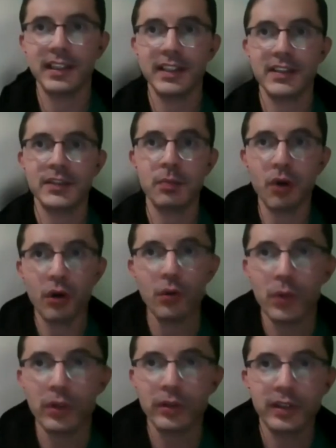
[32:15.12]
a small
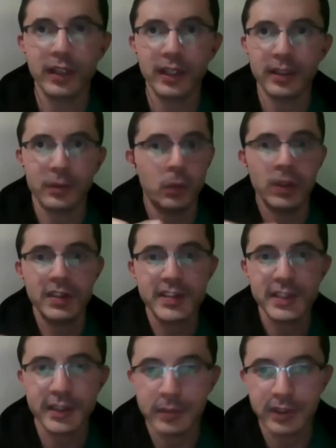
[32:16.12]
wound, like 1
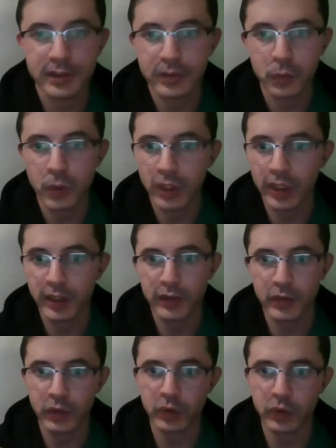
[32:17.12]
centimeter
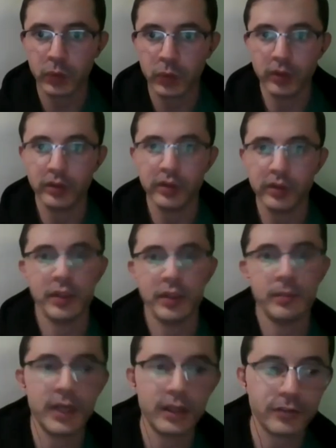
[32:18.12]
wide wound in the
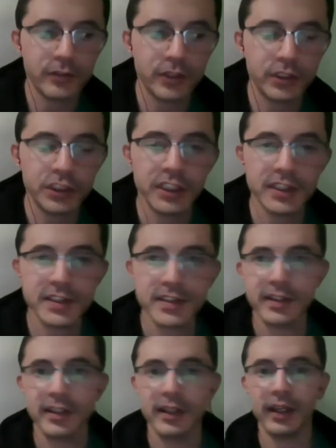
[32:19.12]
back of her chest,
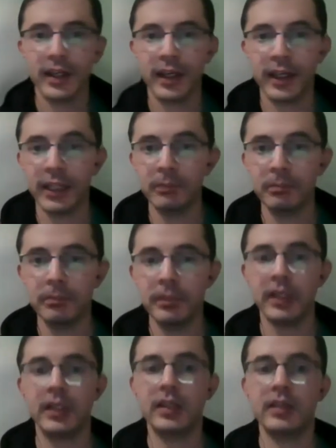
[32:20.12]
and a
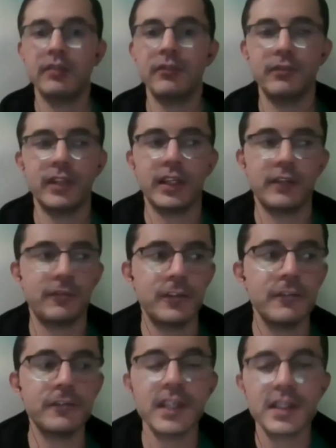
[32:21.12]
big, like
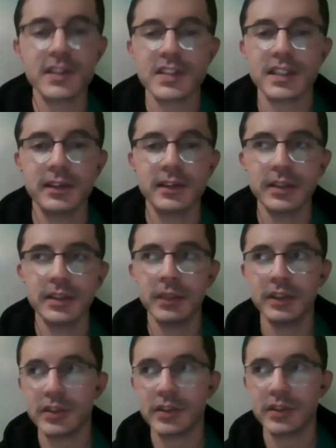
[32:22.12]
15
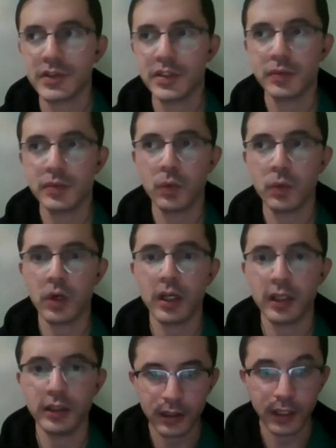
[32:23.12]
centimeters
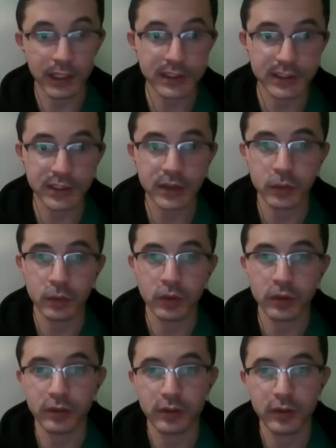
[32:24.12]
wide exit
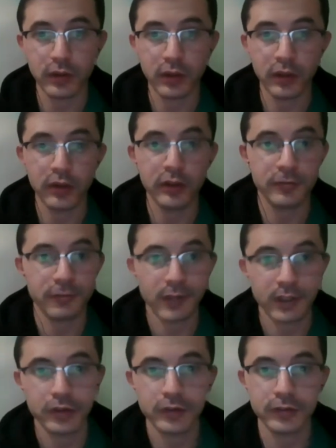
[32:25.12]
wound on the
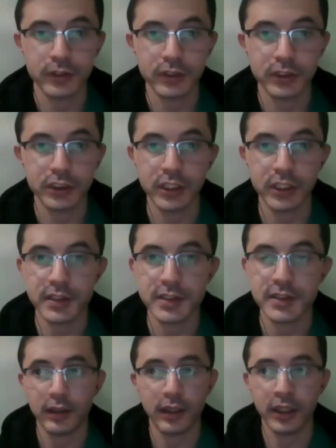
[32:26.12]
front of her
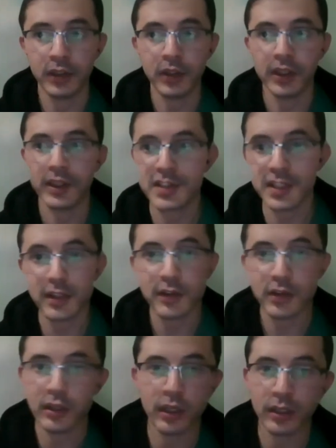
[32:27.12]
chest. And you can see
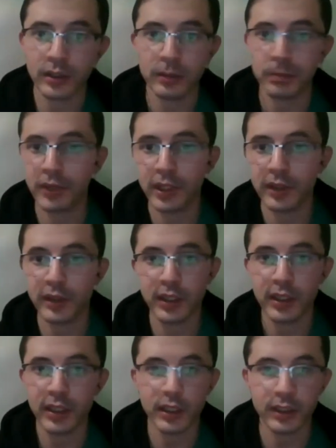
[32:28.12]
the lung
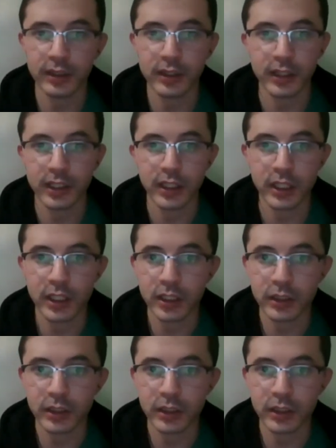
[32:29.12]
breathing and the air